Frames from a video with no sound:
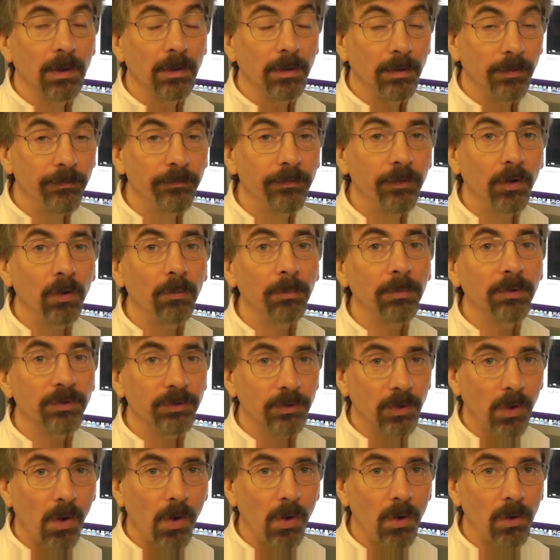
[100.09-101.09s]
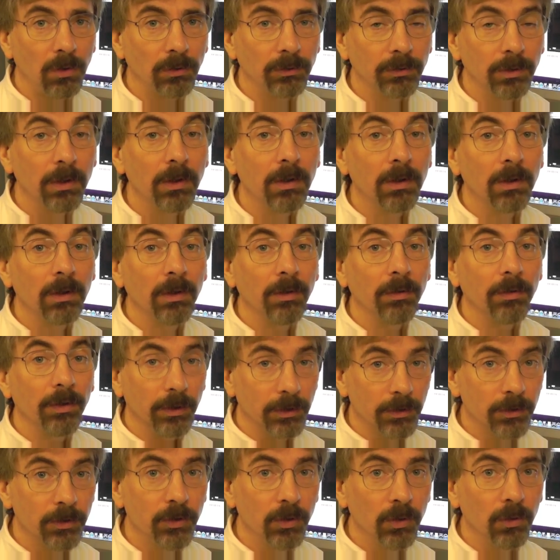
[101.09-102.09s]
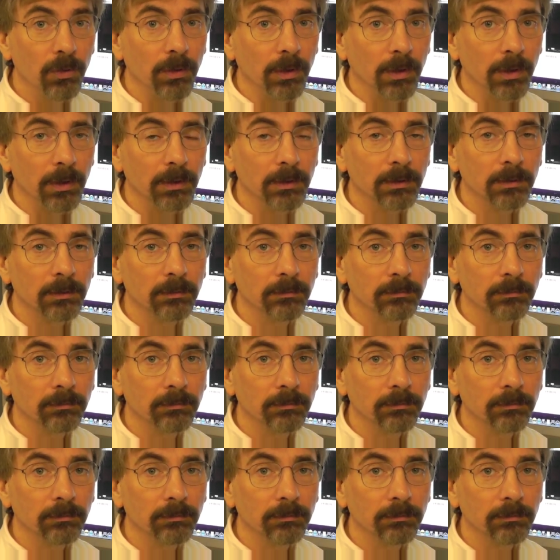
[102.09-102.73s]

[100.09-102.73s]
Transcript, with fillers: The film is called The Cure.